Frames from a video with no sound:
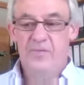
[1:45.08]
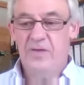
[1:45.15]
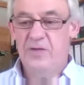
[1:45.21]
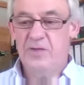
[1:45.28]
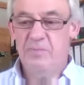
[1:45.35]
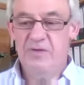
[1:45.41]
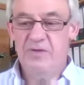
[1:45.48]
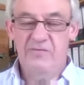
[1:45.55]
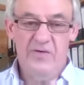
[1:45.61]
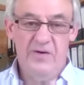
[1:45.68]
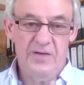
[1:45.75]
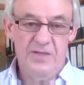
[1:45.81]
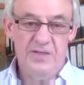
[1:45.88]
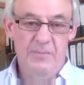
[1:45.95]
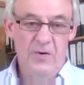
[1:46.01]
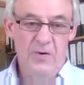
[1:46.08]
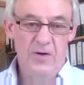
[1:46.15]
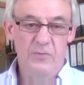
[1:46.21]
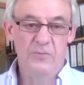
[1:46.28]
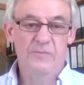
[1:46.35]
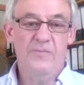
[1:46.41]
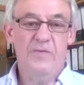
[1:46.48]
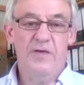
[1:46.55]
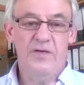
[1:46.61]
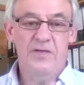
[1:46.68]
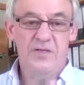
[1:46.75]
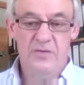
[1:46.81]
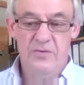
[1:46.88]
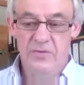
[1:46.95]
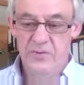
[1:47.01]
a Spitfire tomorrow, and
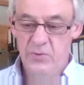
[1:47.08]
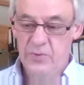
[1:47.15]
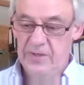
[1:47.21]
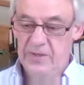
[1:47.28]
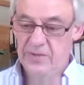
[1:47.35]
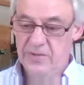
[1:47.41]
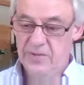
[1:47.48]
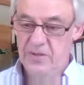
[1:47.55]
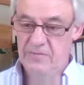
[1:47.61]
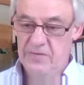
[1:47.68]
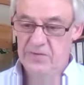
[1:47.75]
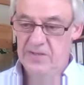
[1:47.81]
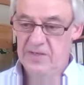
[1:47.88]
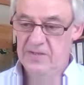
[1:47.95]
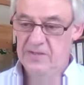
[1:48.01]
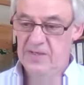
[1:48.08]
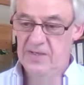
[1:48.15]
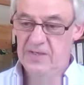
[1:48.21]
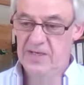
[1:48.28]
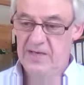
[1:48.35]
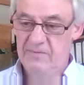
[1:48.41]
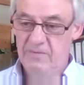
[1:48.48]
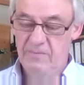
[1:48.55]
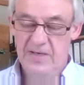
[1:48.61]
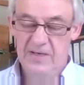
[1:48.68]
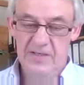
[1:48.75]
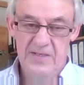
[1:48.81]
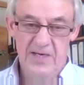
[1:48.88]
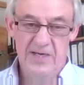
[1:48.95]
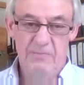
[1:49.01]
as long as we could service it and have it
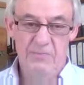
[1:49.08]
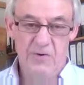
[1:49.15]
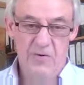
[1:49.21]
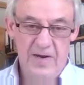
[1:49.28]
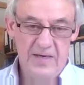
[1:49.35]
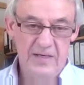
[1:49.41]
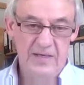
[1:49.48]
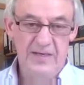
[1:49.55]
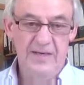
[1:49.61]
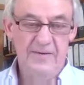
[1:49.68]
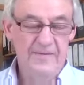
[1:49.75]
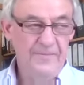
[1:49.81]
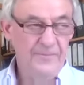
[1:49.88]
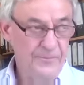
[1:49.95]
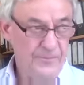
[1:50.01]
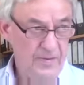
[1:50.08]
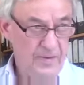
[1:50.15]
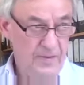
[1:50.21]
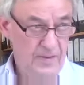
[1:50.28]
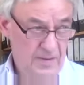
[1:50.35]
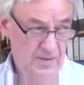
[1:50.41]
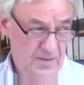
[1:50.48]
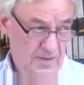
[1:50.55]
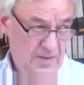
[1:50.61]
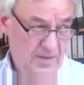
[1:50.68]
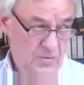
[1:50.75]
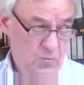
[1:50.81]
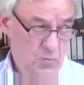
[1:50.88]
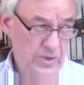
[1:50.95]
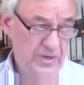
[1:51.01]
maintained correctly,
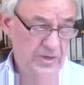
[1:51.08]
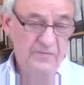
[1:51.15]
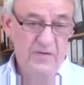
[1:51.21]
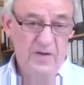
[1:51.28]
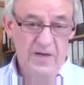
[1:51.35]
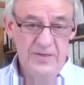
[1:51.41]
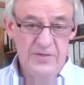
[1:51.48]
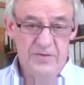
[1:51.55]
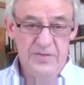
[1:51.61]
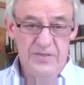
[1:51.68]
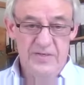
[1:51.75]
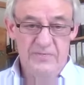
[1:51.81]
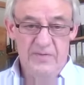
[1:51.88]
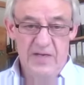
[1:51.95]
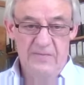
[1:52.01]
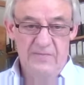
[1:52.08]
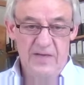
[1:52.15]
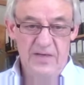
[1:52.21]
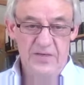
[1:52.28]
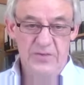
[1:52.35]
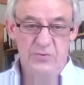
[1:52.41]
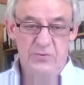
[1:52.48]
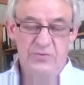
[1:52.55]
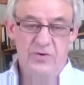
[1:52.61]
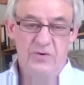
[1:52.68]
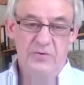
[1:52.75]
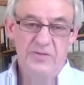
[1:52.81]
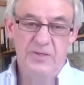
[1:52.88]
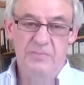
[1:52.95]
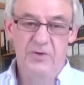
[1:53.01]
we could fly it on a Civil Aviation
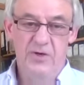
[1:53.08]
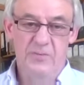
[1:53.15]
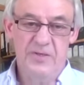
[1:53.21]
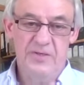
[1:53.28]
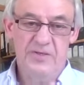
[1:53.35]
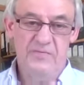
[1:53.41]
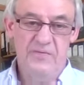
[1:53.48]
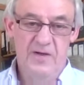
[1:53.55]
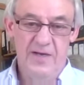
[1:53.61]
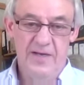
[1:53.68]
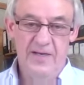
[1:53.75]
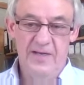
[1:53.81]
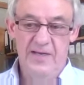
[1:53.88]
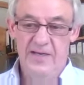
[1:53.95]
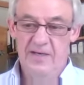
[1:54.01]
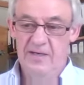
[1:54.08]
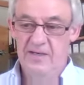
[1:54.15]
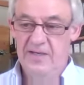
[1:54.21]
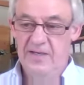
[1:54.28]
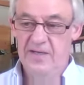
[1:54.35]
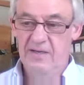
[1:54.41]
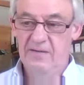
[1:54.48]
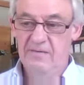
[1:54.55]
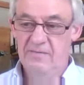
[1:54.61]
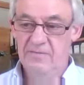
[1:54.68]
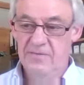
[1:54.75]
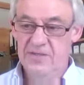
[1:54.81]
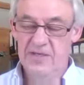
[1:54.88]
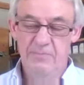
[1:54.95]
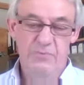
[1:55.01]
Authority permit to fly in the
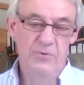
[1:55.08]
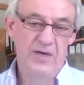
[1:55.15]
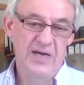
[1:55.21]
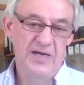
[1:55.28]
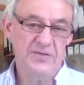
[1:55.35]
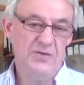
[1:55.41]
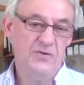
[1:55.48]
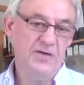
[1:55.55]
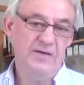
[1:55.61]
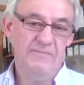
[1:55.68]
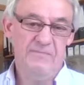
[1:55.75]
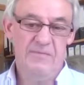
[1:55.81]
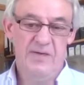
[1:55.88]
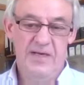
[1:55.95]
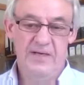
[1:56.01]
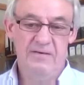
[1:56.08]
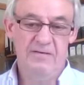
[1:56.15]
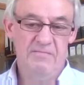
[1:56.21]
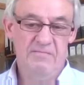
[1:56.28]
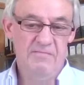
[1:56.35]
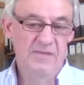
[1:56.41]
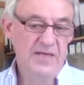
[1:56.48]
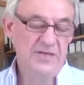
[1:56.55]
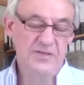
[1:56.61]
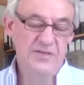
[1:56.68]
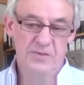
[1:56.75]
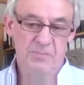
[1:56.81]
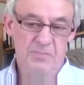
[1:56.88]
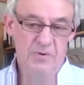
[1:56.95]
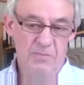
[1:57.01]
simple category, and that's
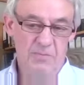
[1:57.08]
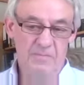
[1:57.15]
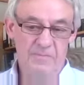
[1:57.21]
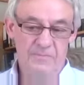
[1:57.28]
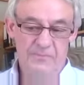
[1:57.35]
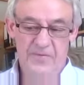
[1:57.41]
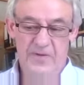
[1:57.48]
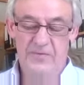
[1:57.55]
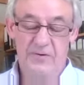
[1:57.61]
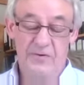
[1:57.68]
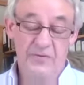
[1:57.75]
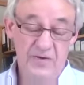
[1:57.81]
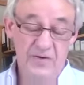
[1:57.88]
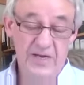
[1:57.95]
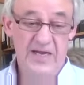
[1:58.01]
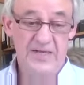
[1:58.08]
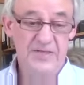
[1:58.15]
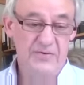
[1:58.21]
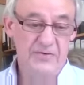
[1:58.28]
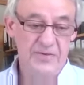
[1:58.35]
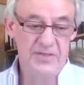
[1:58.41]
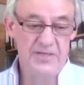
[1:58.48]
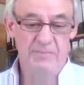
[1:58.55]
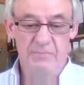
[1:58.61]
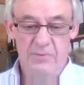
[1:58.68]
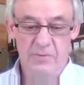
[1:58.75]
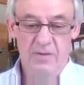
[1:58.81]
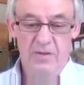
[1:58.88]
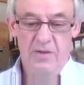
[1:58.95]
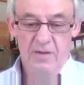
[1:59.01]
not a problem. And there are three categories:
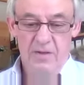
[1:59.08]
simple,